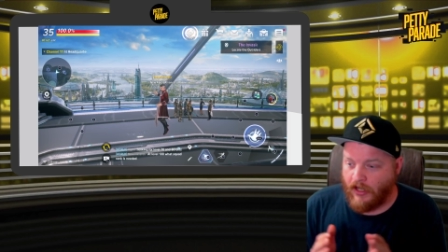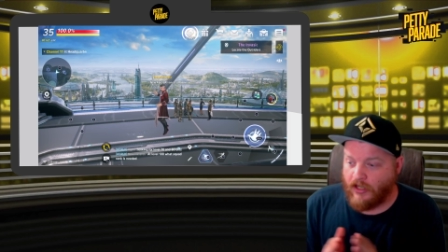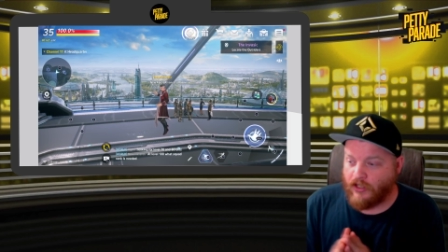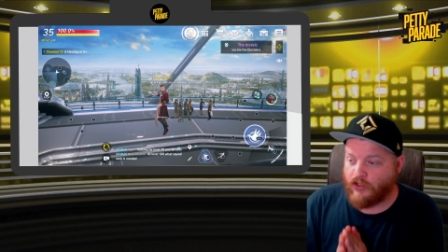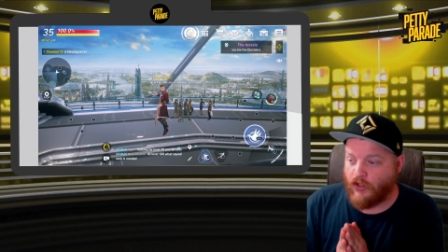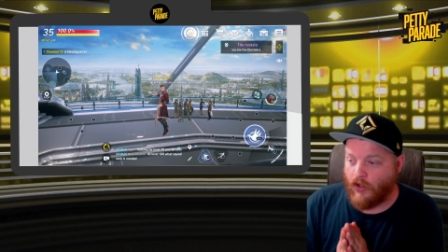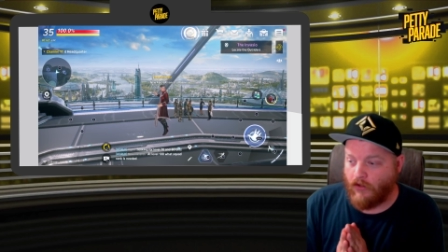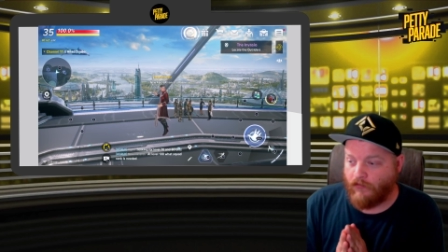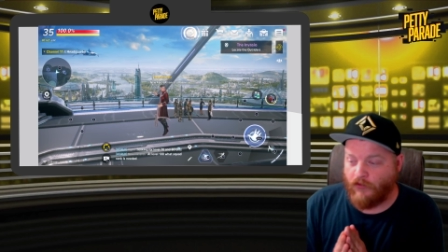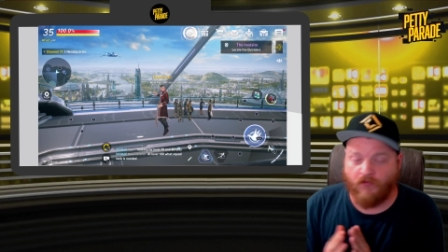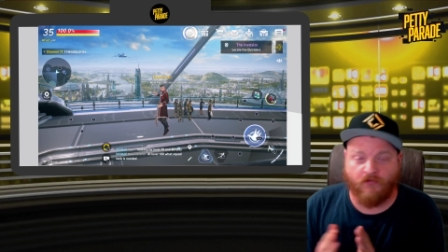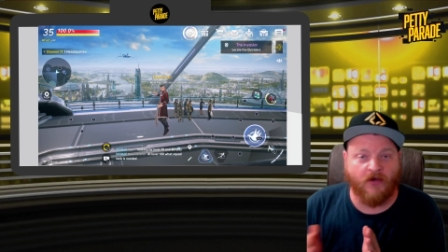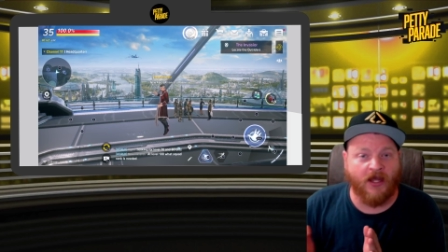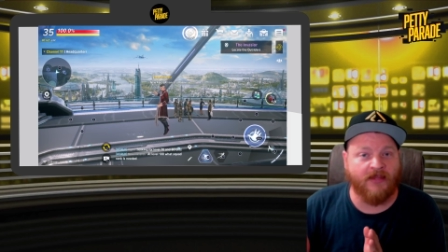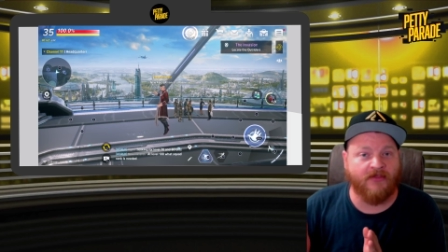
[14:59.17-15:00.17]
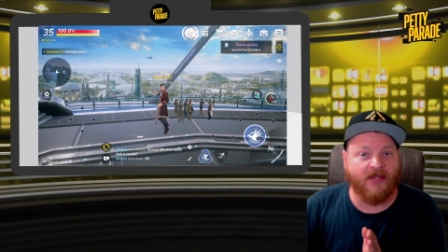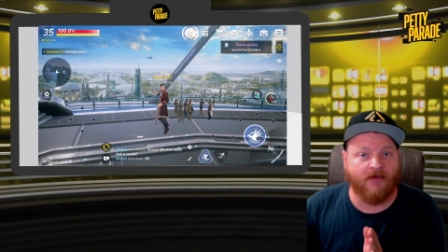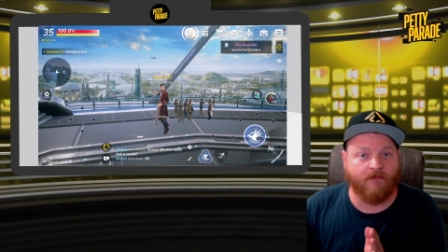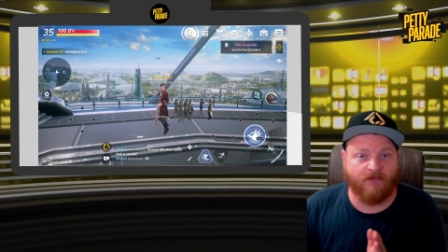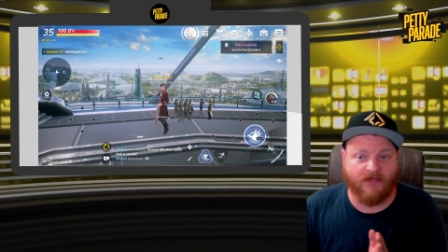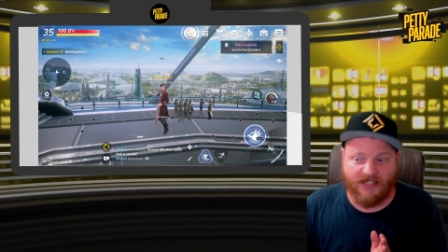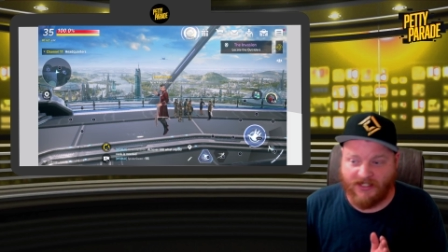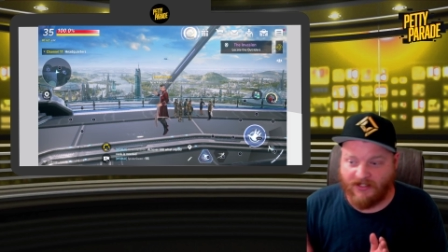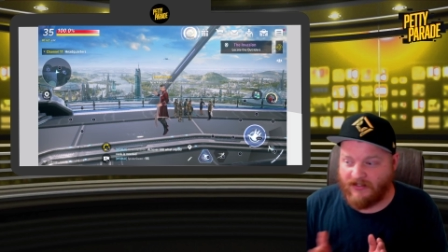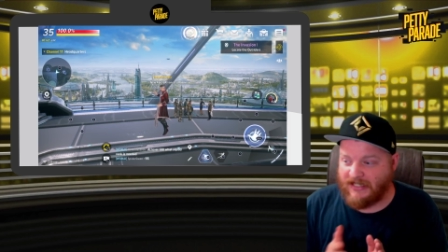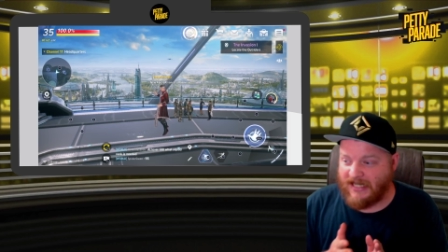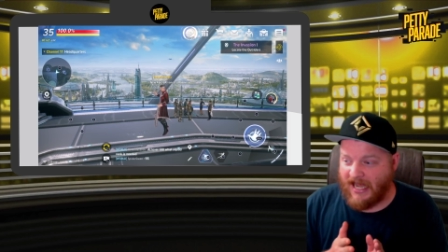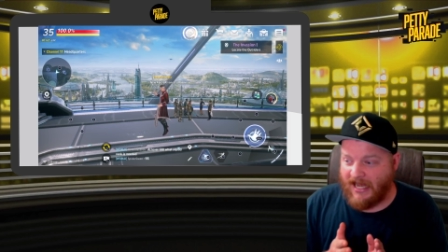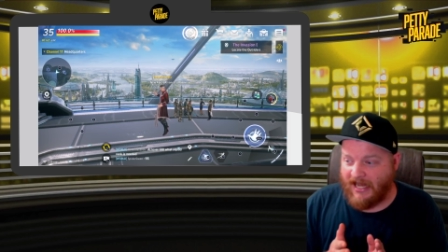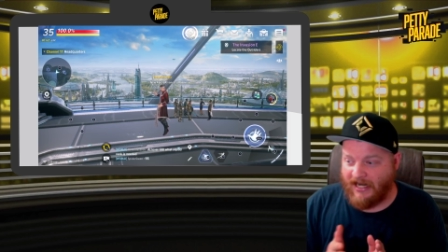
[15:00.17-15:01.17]
So if you fight them,
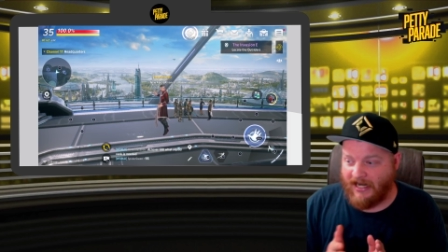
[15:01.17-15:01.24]
die,